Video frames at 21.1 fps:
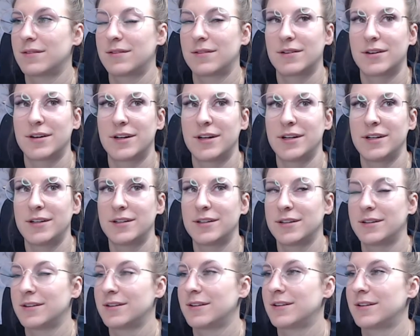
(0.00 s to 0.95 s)
All right?
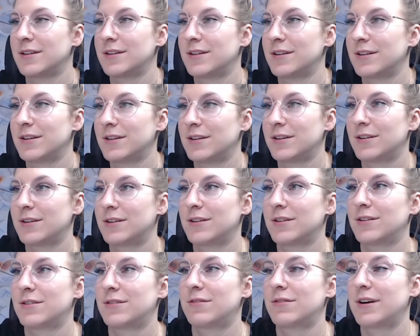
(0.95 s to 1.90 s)

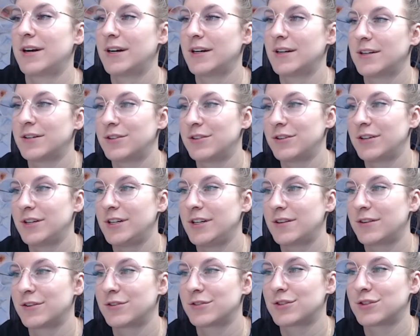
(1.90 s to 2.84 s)
Right
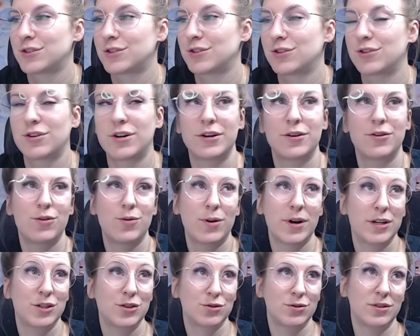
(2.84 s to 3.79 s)
underneath, there's a circle. I don't know
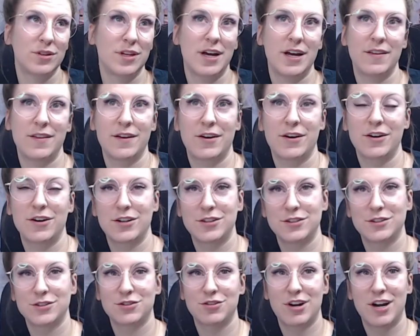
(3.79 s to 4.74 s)
why I drew a line there. I got
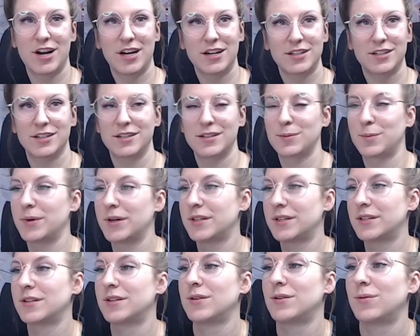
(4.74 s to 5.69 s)
distracted,
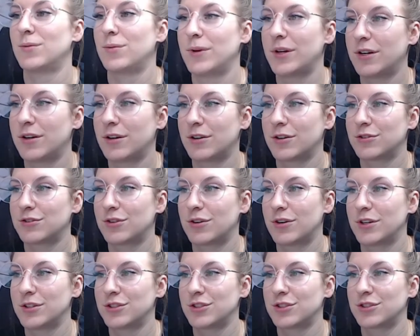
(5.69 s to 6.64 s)
but we are
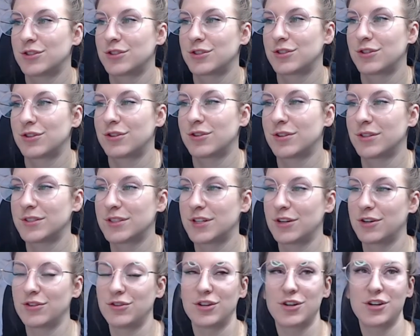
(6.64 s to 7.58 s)
drawing just a circle. It's
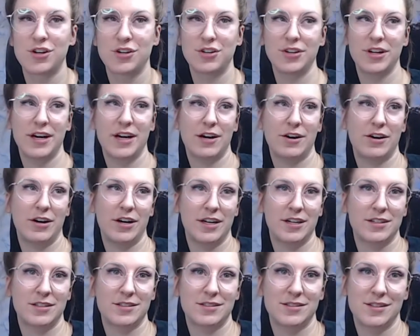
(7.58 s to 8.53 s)
going to look
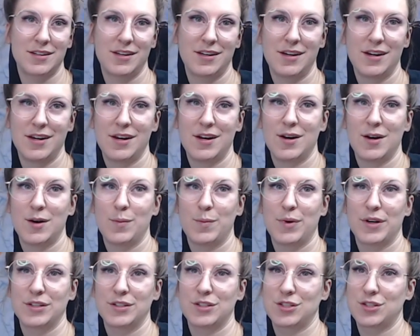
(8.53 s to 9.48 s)
hilarious.
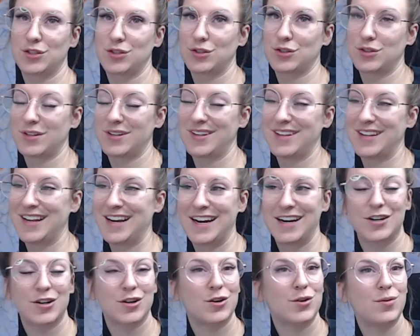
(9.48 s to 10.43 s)
But
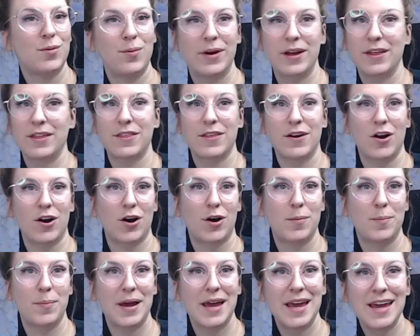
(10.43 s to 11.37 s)
later with
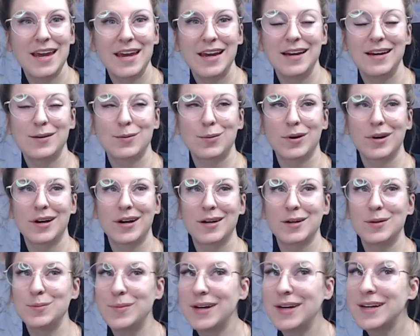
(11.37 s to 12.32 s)
our paint, we're going
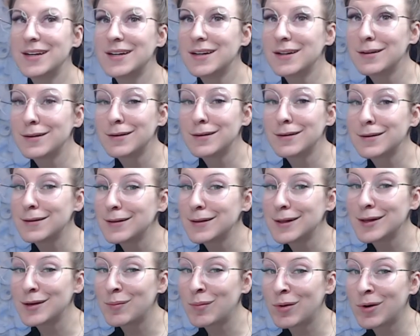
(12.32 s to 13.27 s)
to make it look a
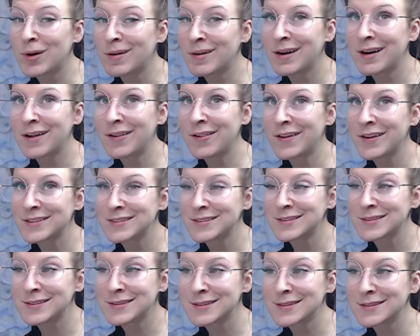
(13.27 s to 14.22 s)
little more
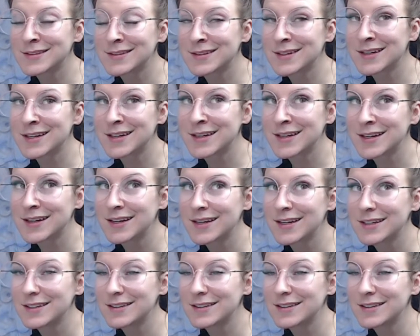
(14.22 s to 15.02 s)
realistic, okay?